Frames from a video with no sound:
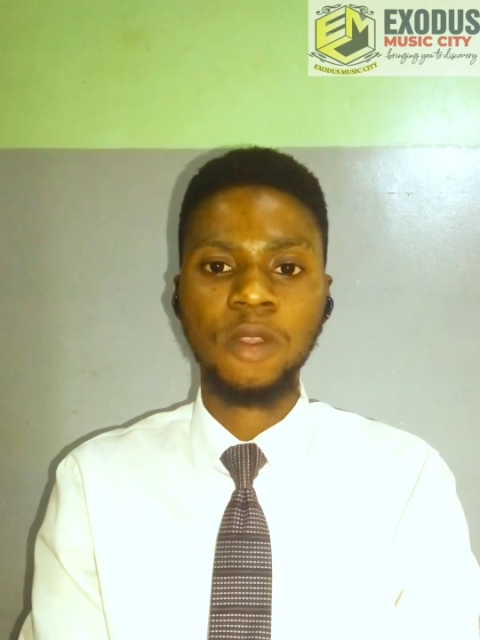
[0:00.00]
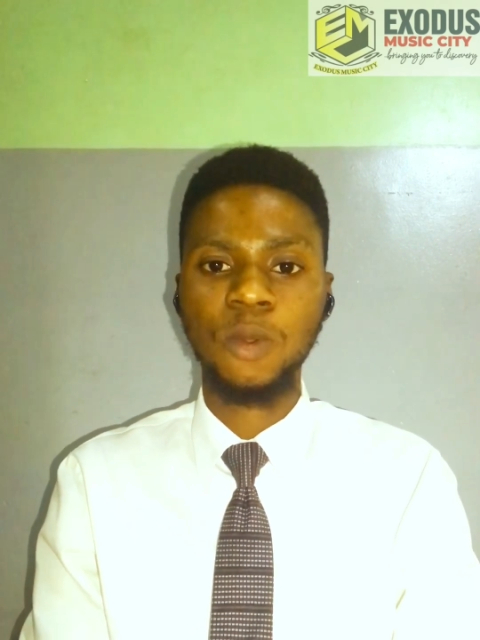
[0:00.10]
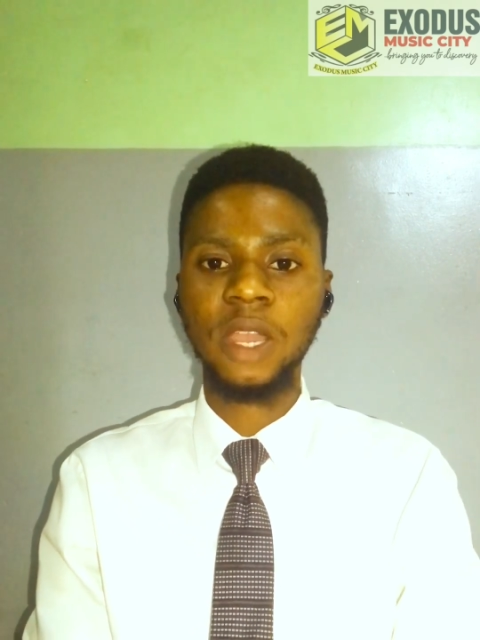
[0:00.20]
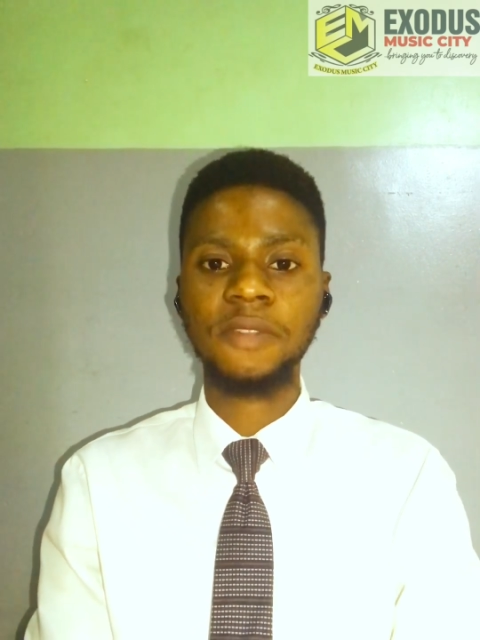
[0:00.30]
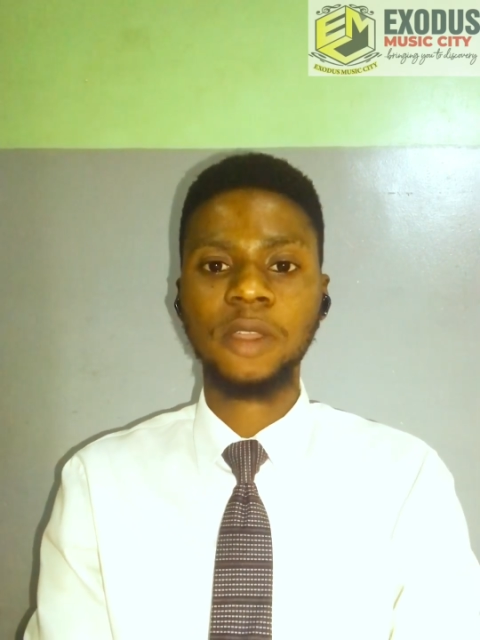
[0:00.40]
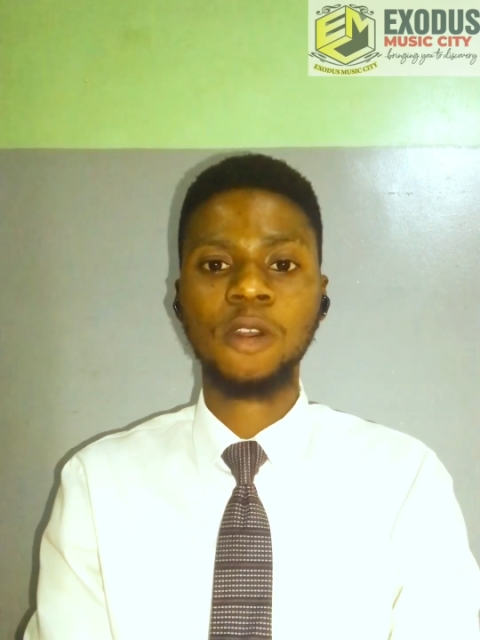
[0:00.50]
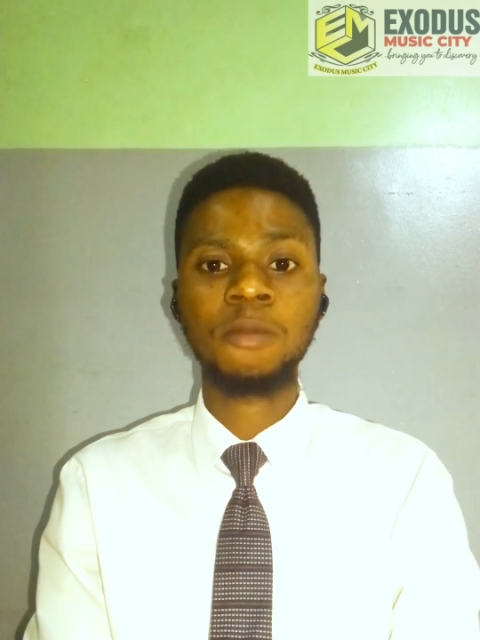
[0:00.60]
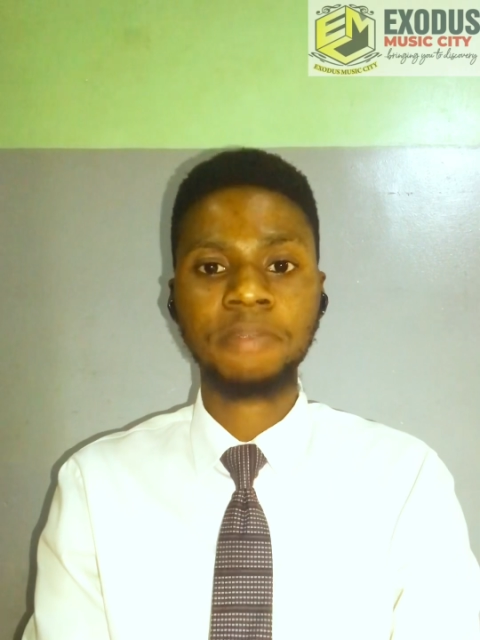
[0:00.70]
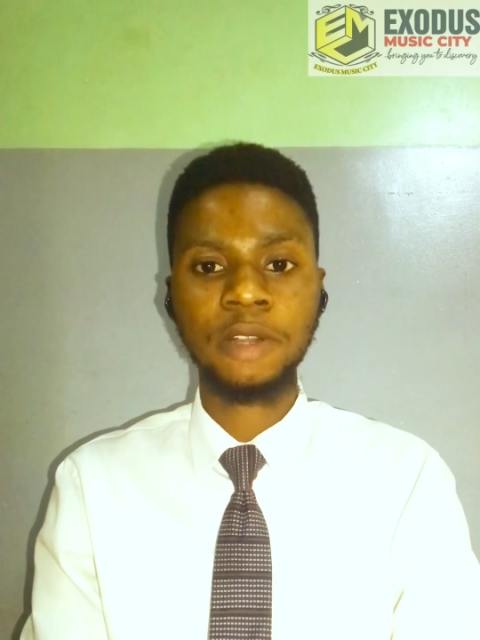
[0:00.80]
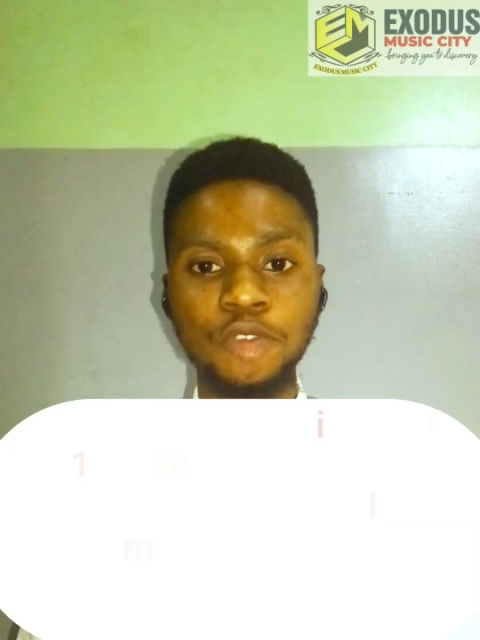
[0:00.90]
We have the
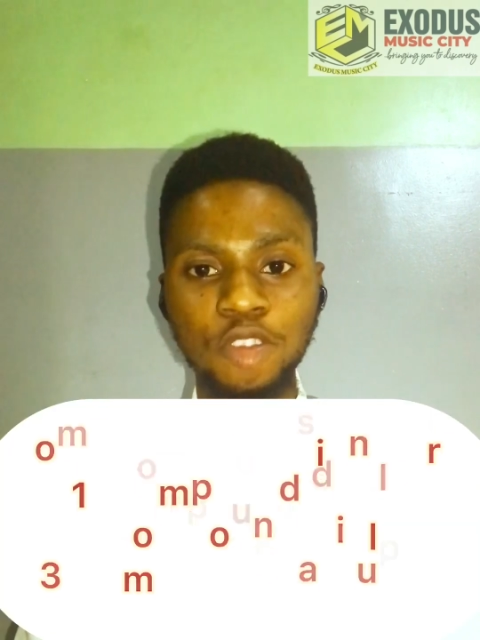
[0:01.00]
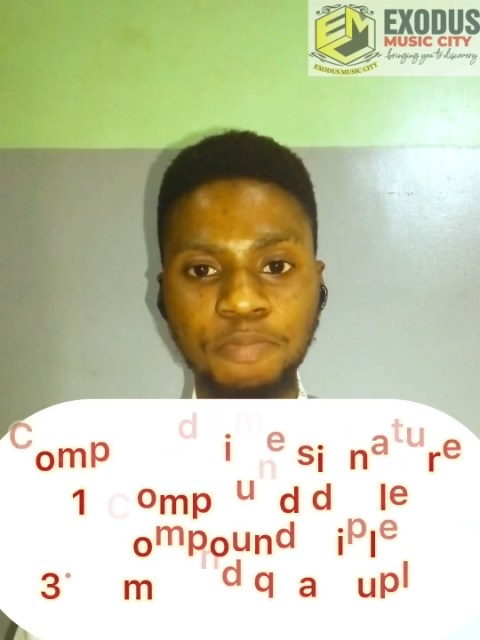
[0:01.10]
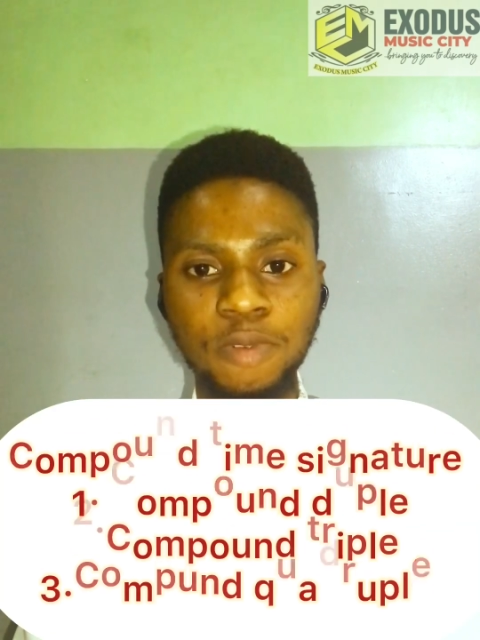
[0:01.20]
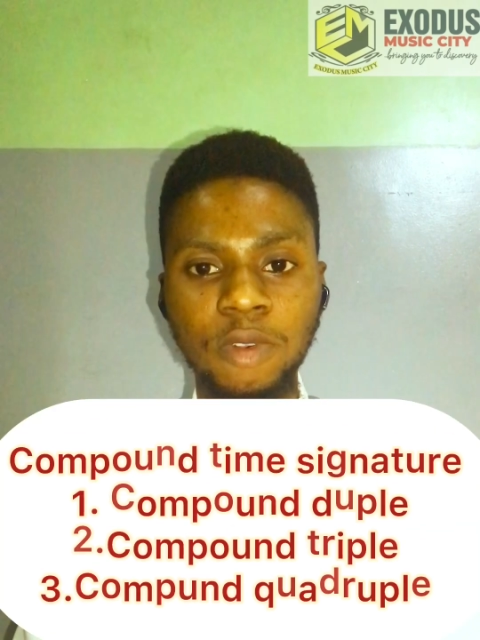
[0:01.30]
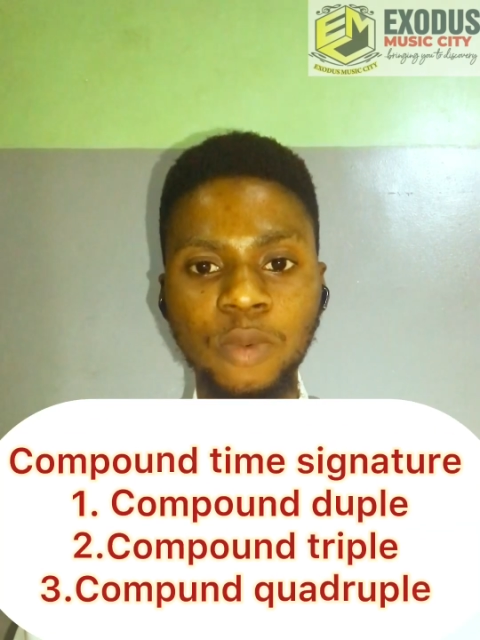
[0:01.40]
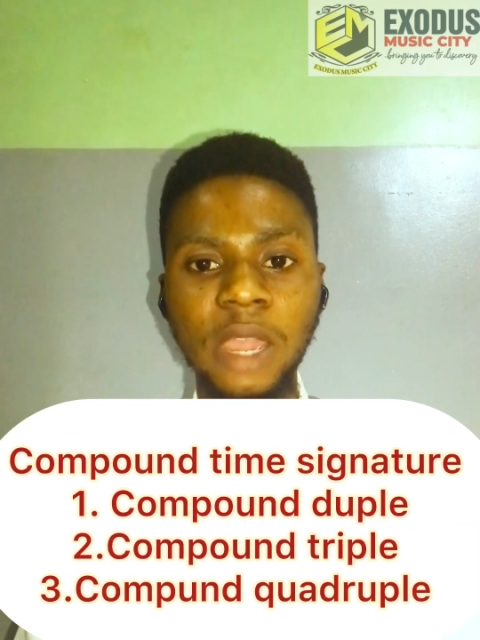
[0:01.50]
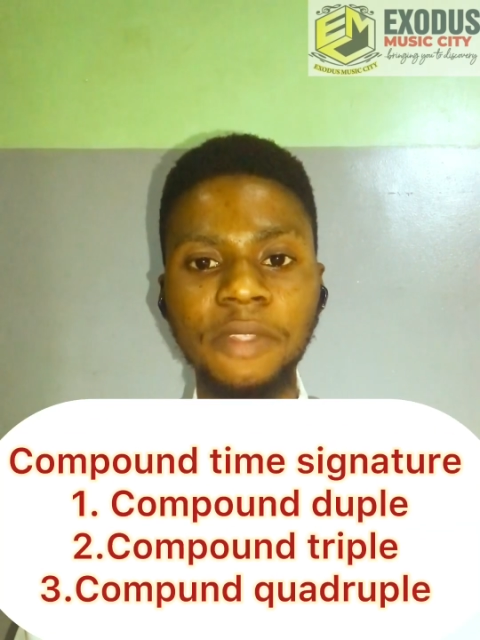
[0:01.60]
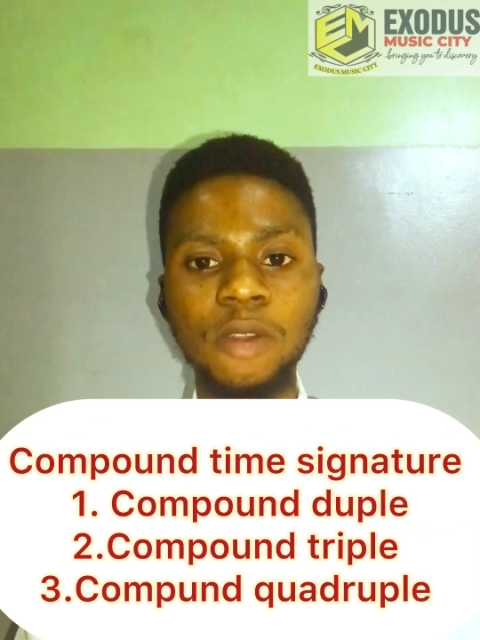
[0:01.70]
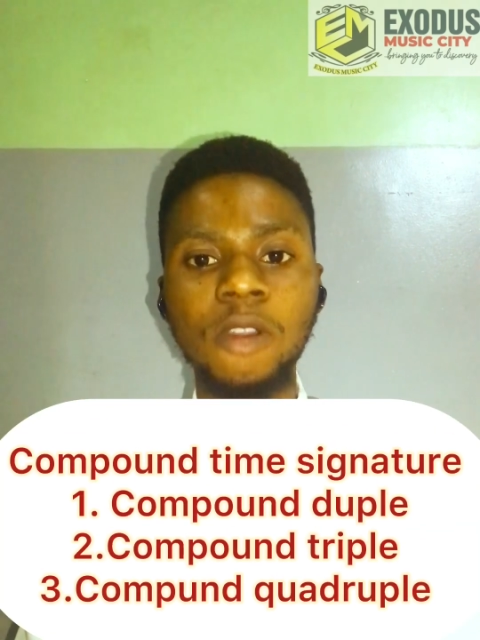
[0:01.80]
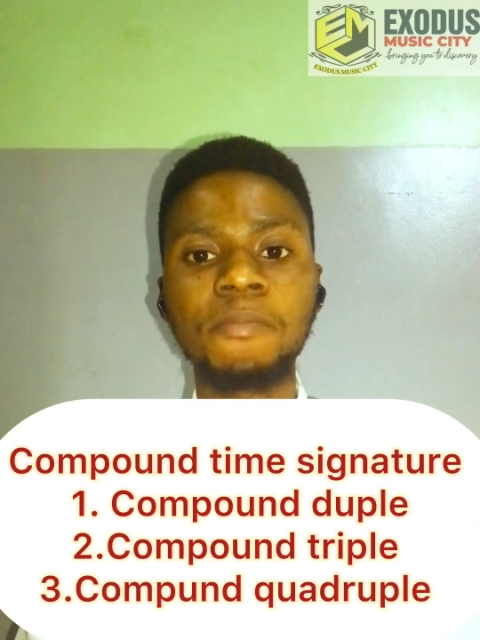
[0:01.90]
compound duple, we have
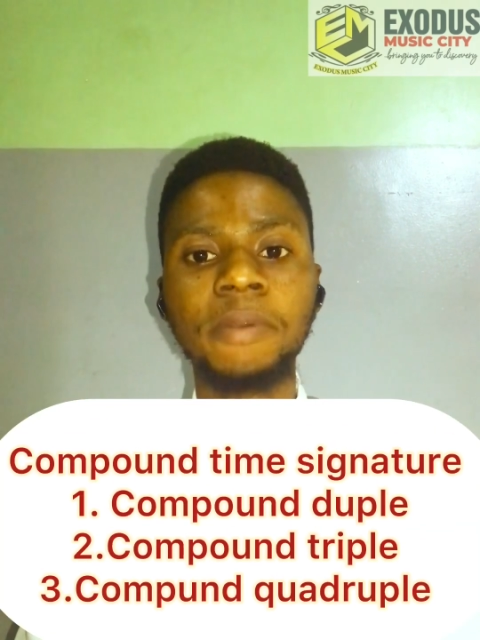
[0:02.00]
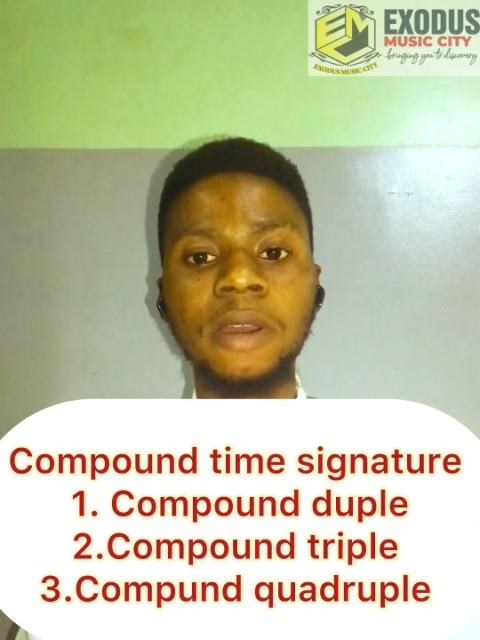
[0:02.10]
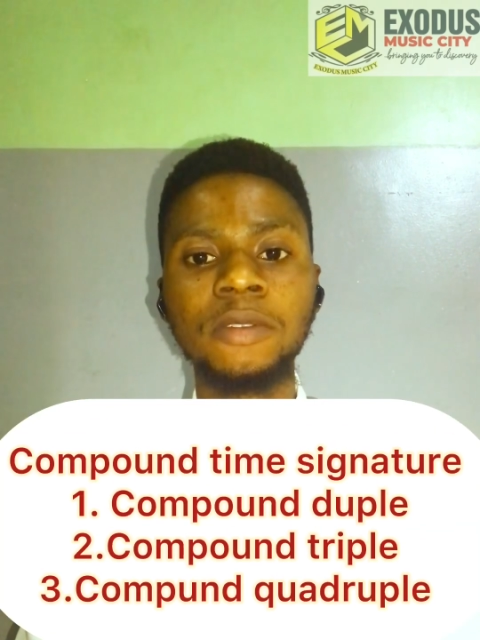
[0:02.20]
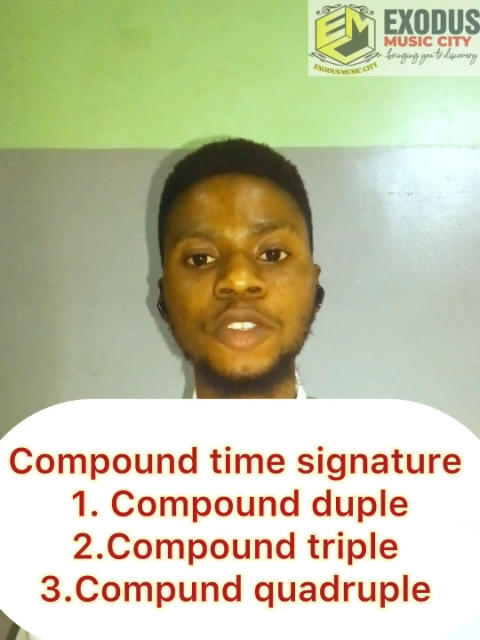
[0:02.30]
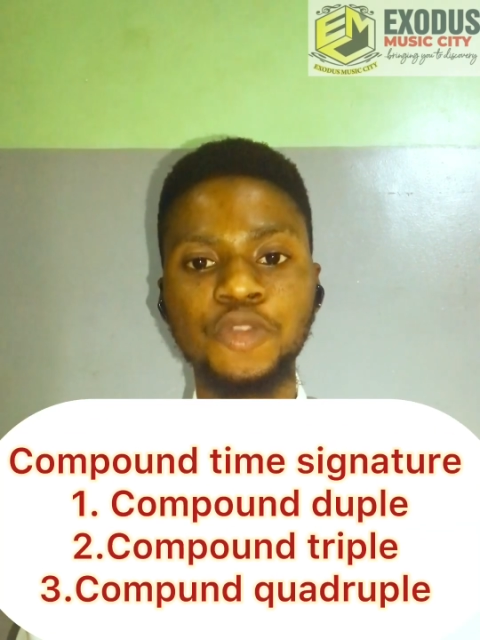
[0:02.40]
the compound